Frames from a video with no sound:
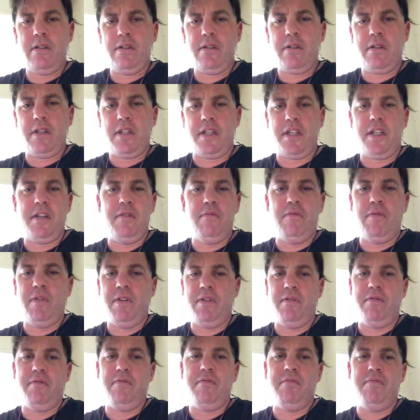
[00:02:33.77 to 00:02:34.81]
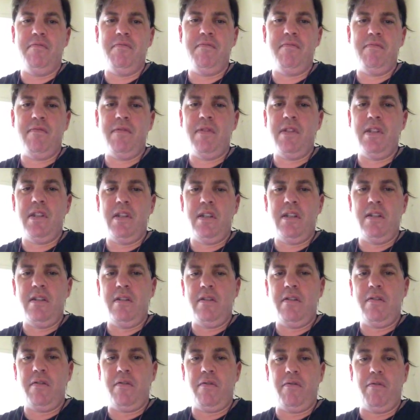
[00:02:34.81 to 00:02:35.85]
I think he'd rather
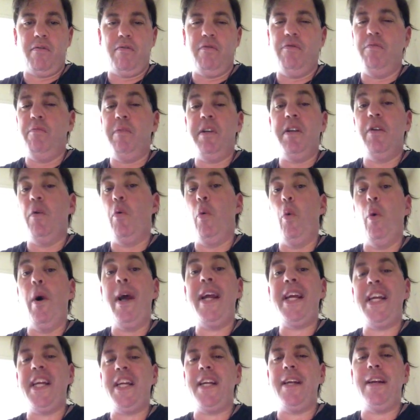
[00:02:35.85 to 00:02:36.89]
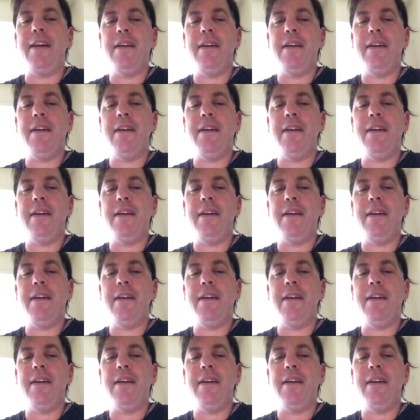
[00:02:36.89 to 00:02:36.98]
throw me away